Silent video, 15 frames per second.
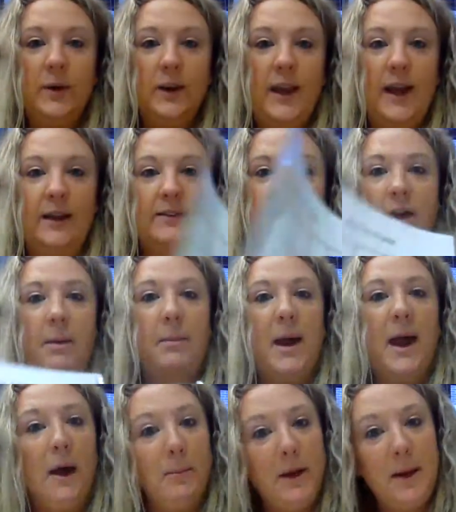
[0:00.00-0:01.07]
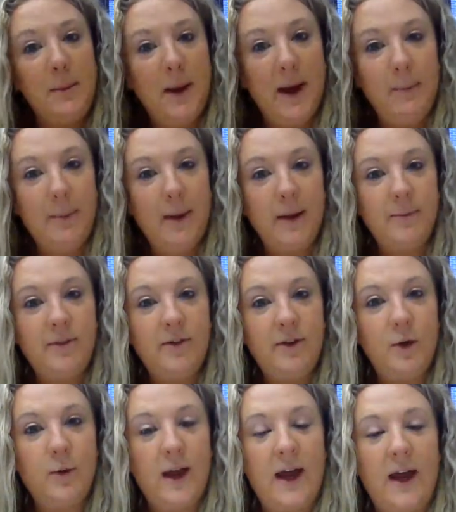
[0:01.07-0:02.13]
can ask them, how many pom-poms do
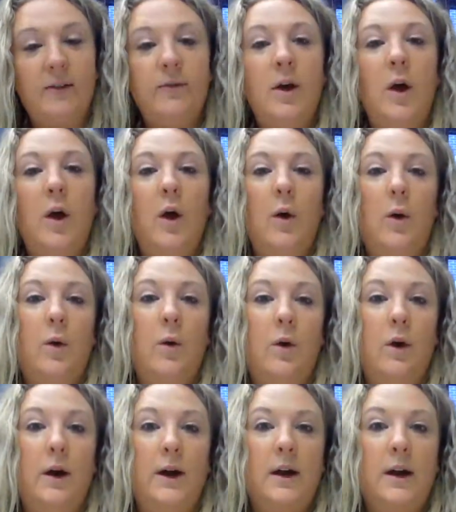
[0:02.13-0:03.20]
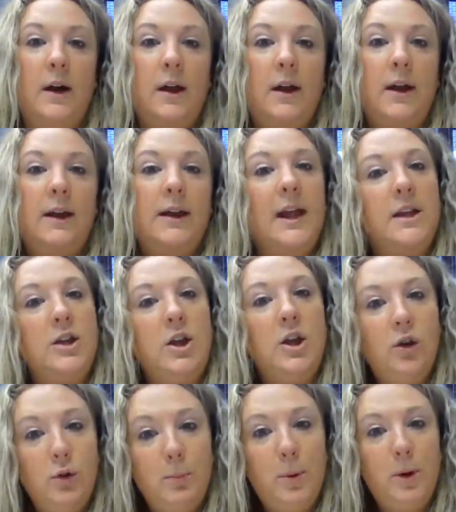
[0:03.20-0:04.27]
you have? Or can
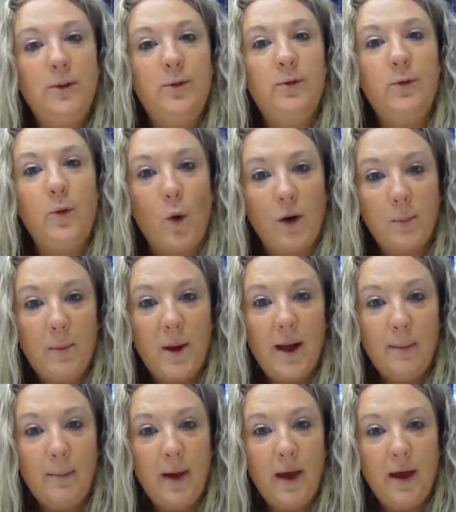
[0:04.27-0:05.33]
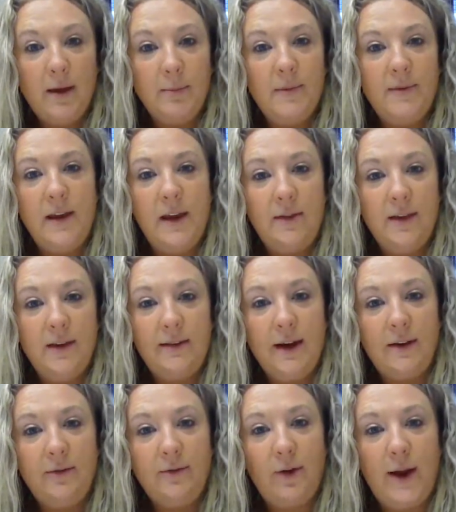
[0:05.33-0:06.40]
you put 4 pom-poms in the
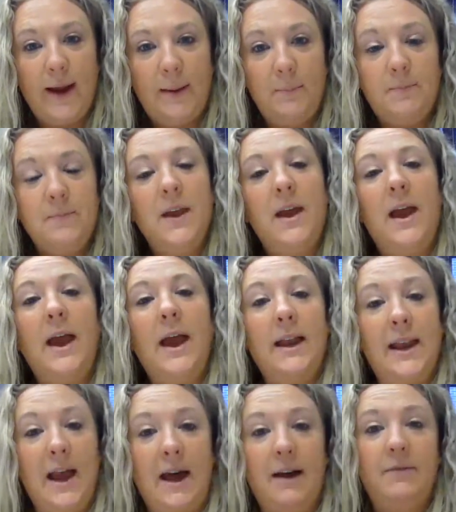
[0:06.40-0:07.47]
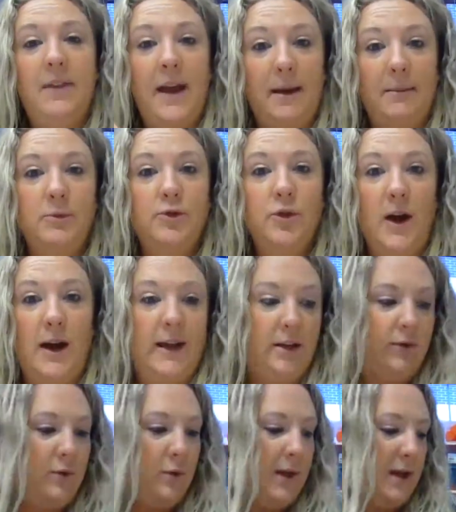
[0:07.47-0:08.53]
10 frame? And have them try
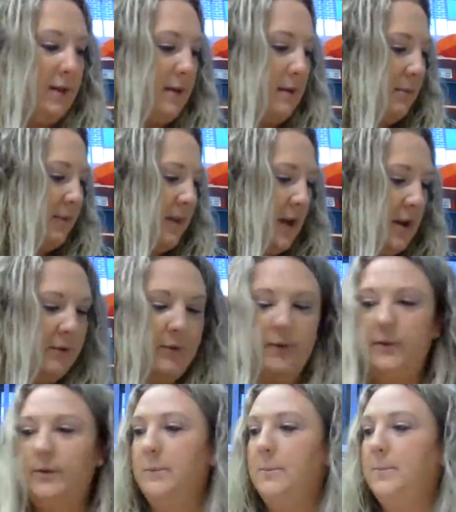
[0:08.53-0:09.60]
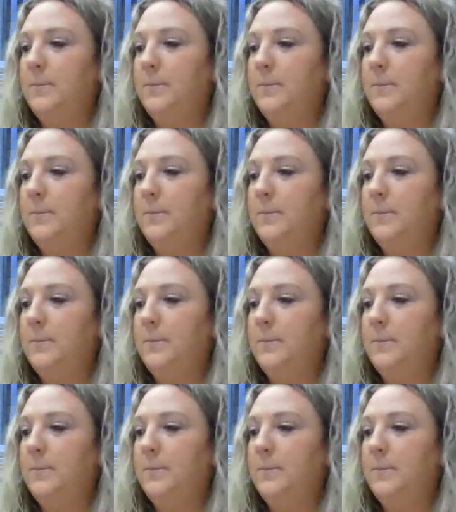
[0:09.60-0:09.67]
and do that themselves.